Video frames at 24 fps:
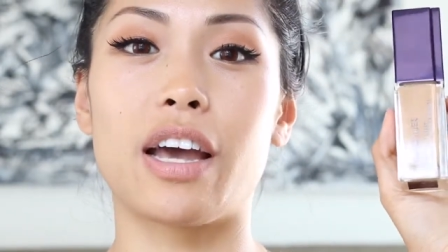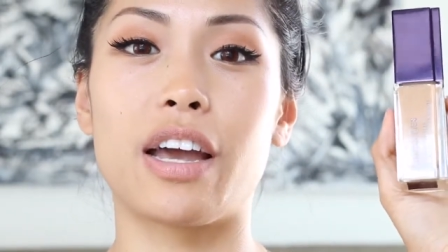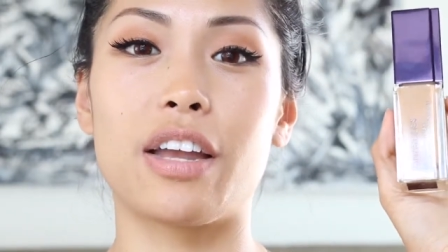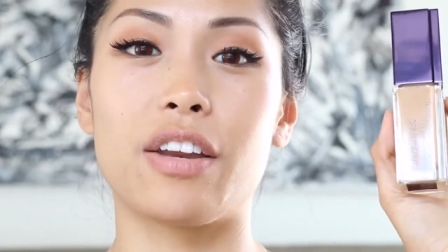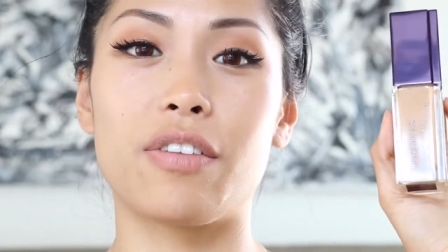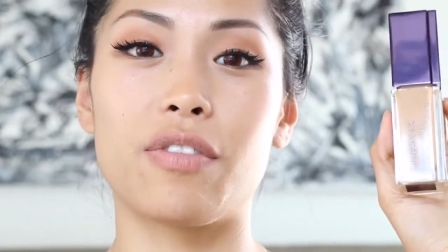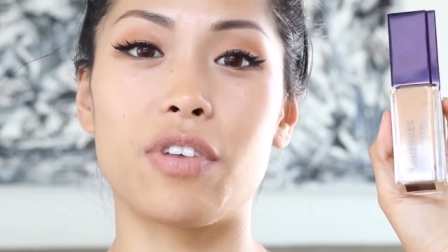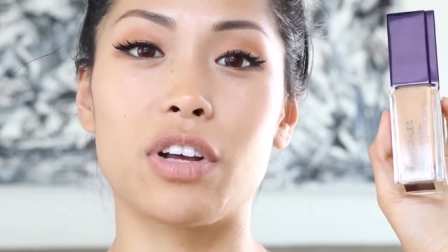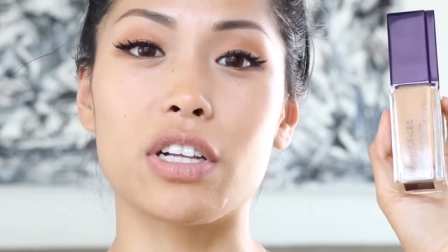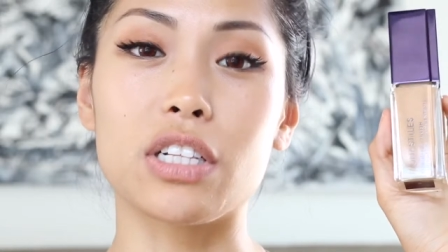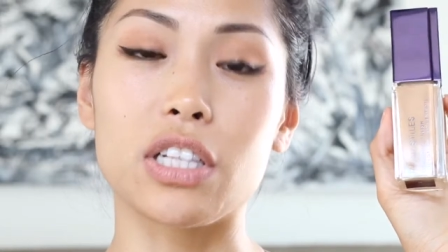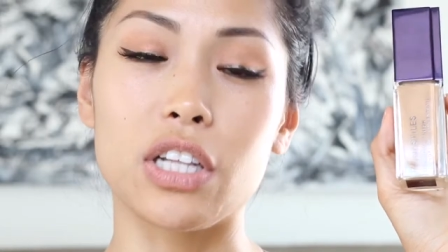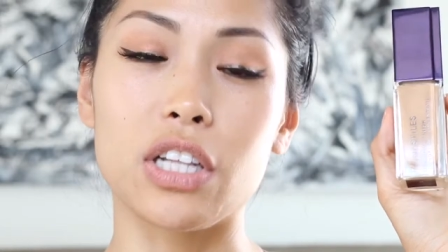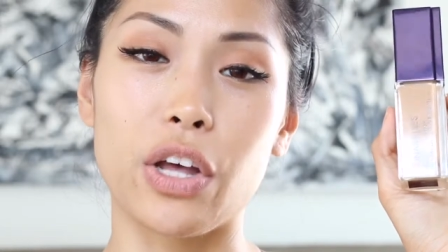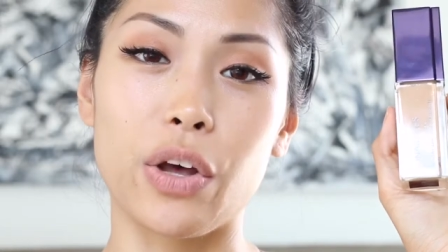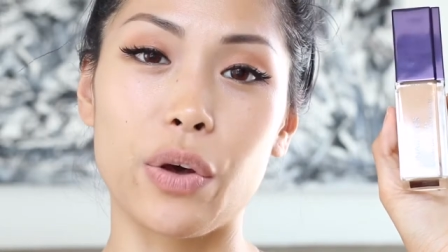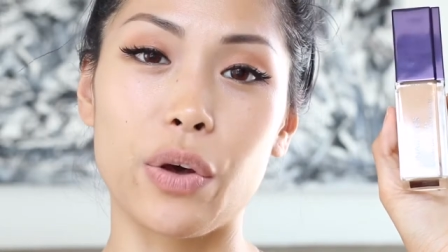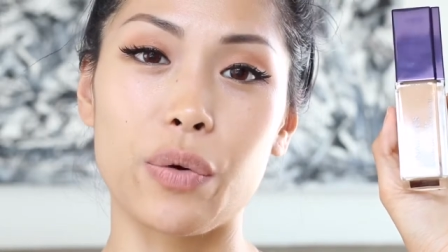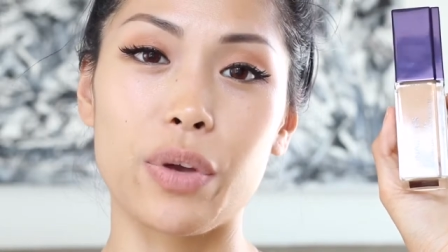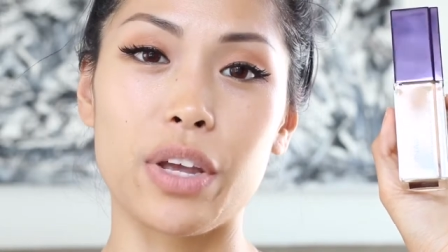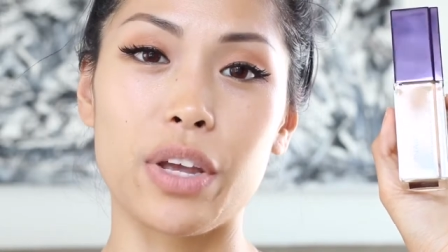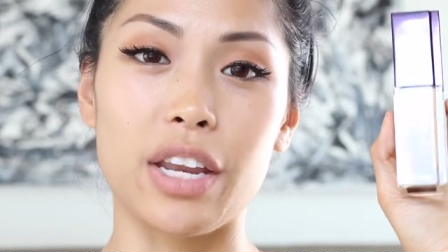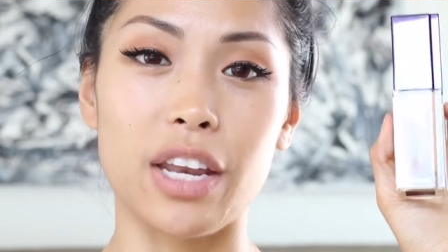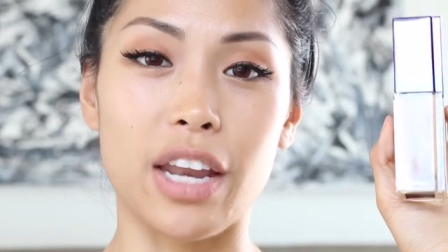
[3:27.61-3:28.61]
kind of
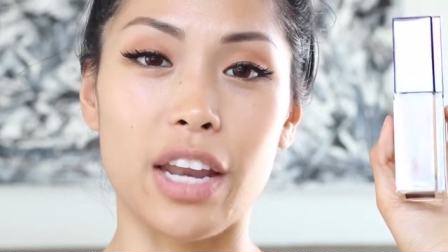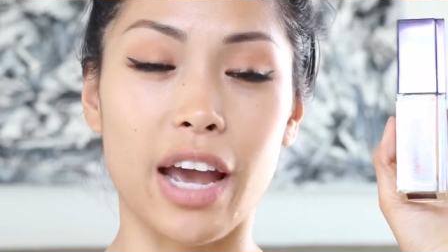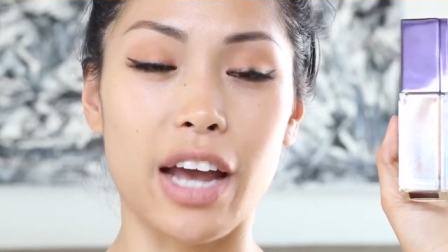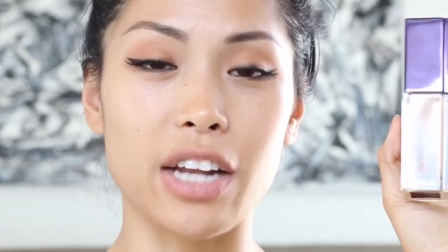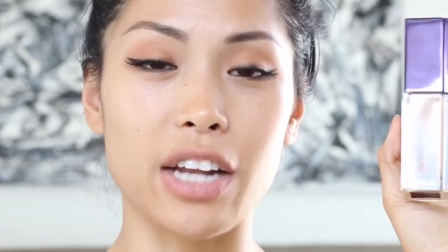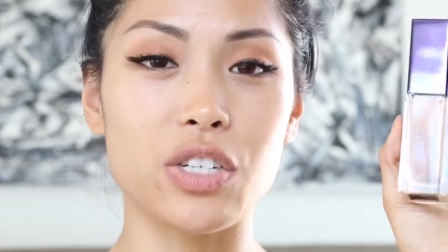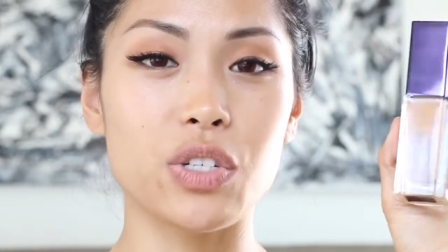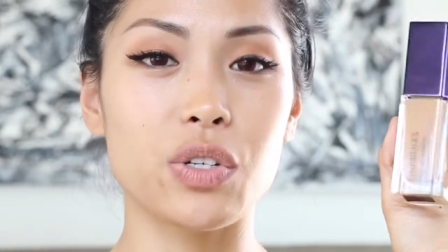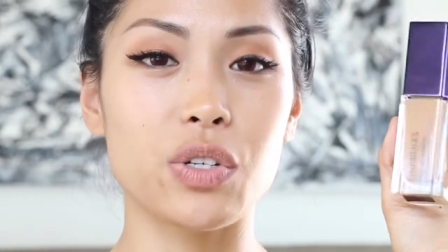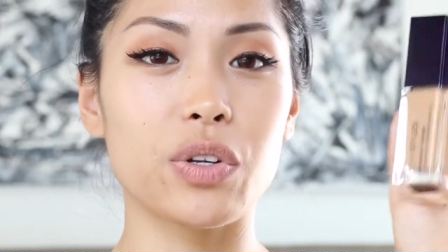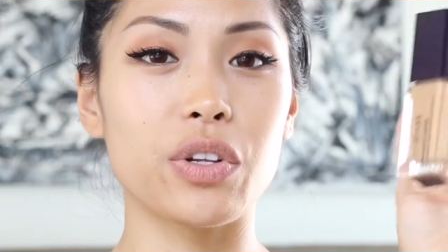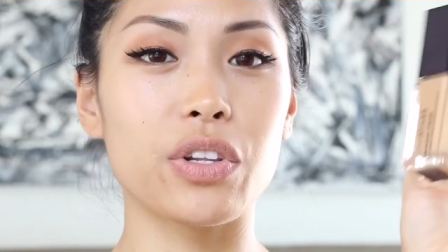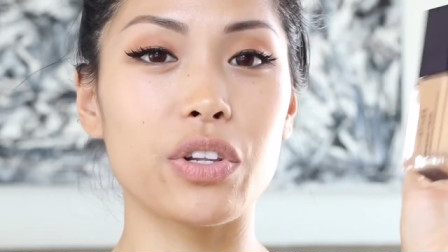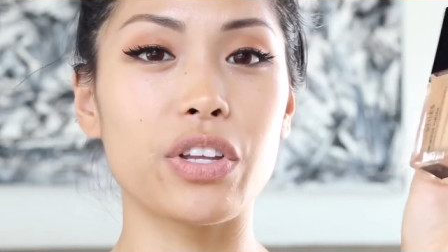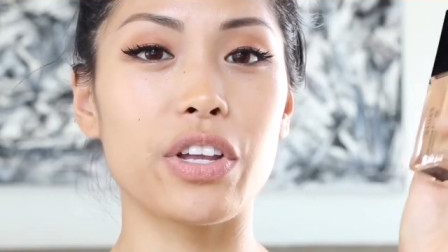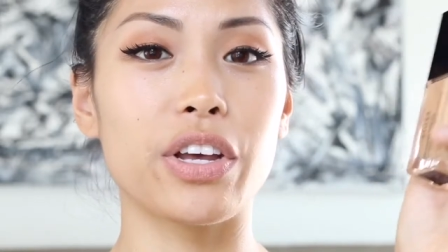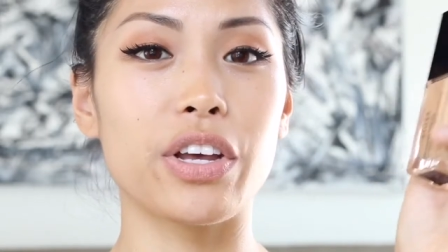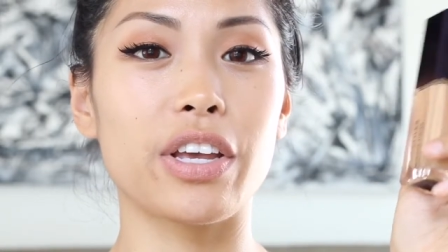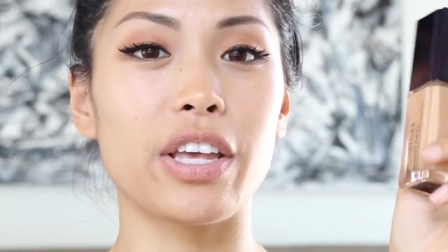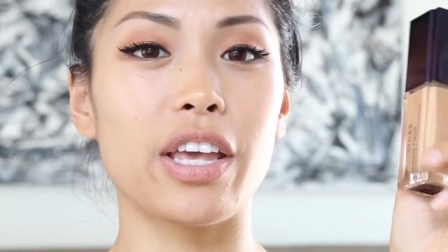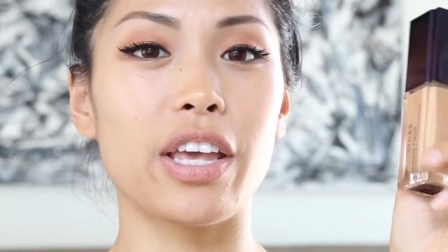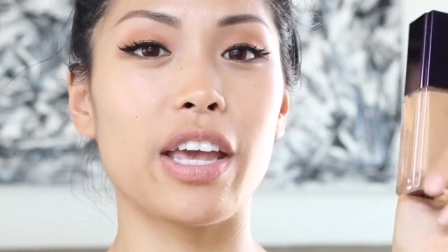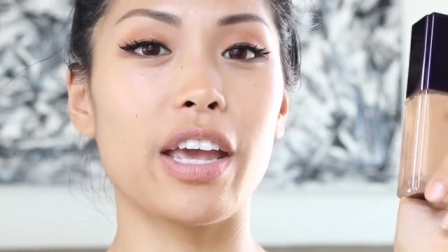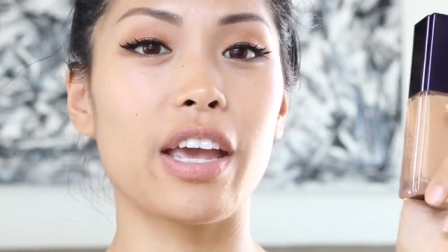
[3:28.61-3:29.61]
glowy, natural
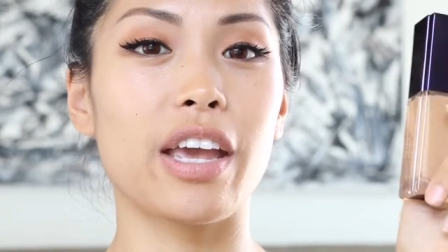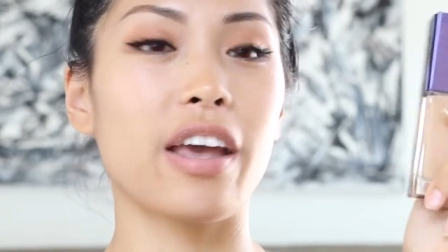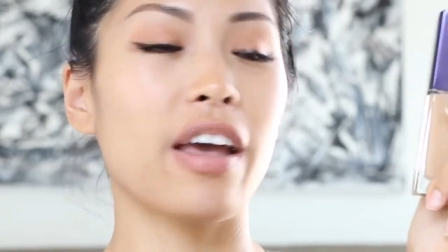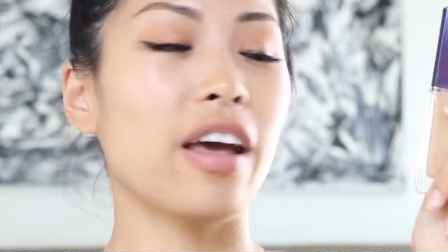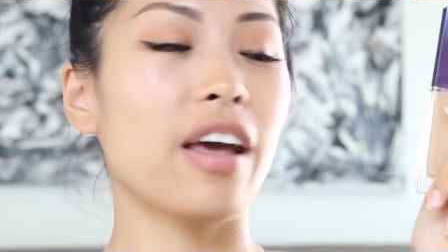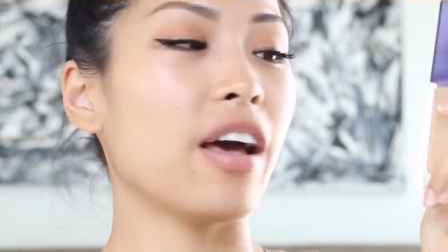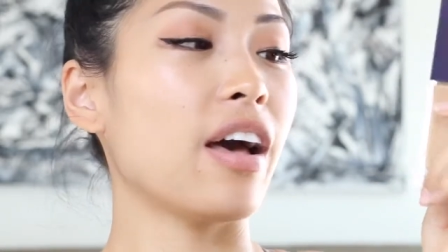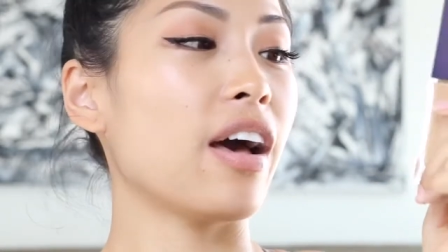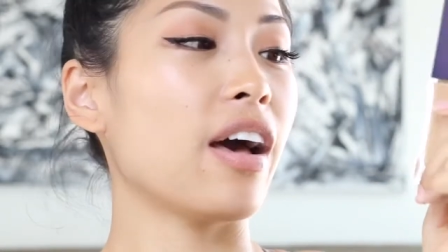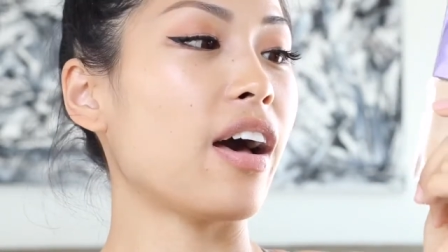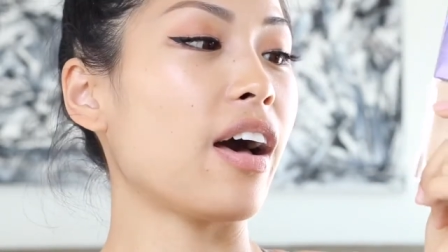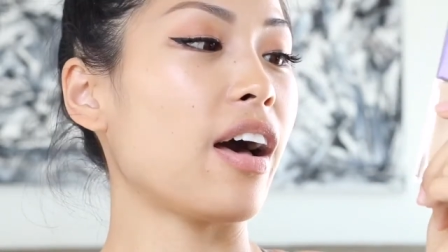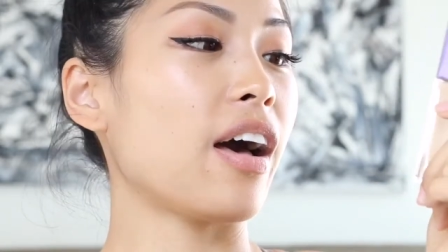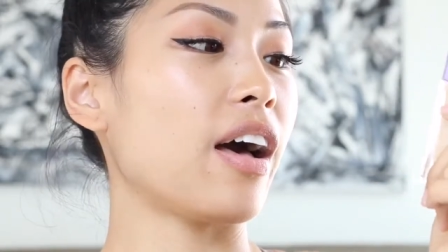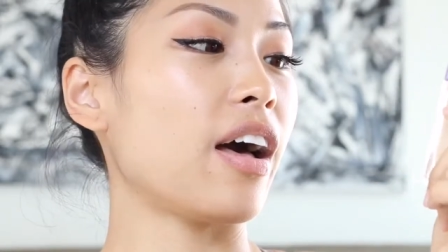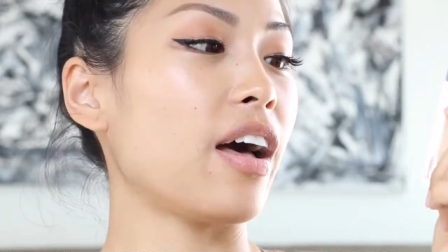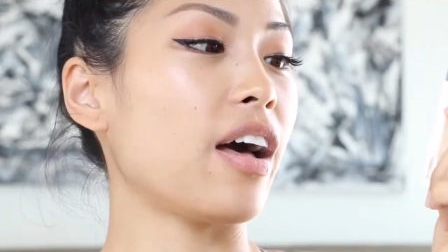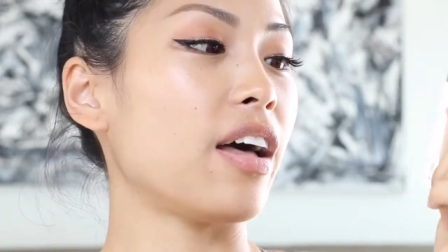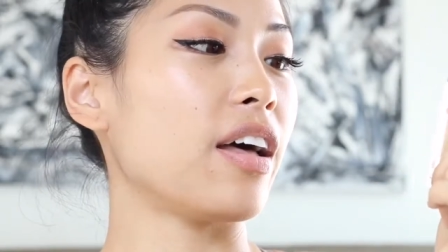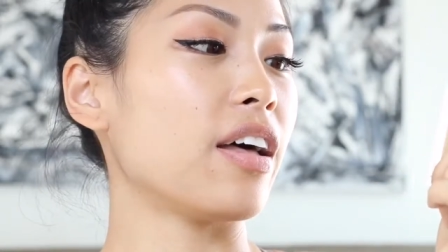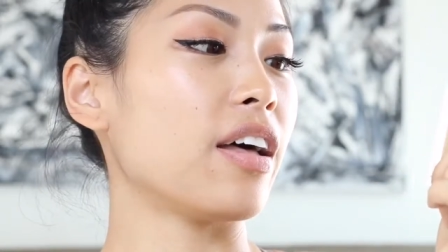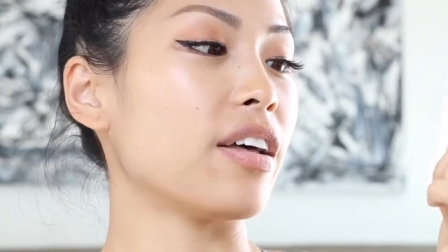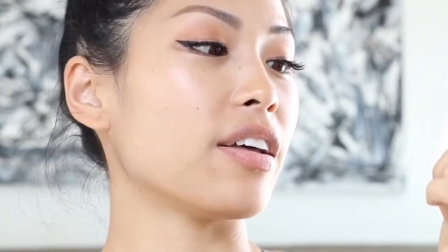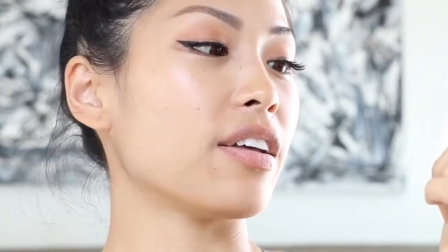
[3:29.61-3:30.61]
looking
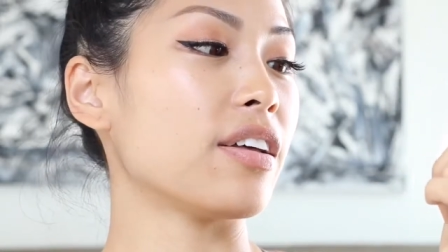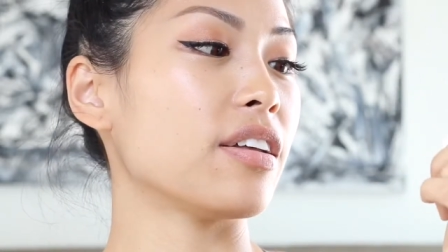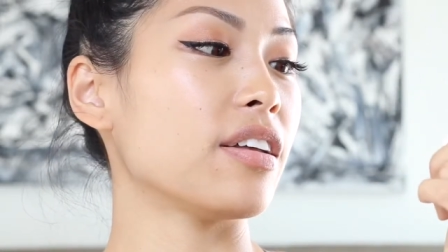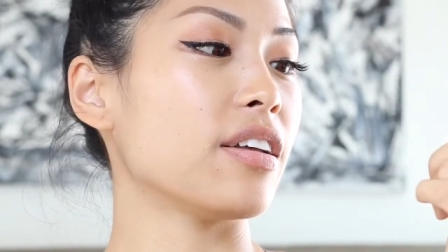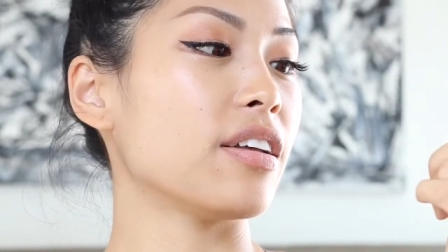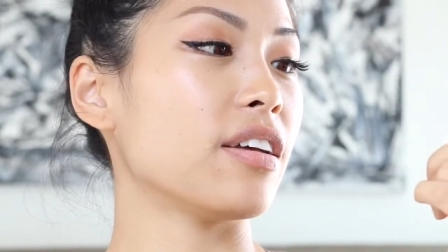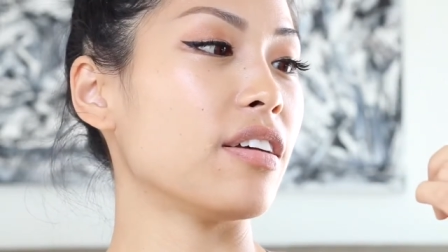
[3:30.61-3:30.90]
uh,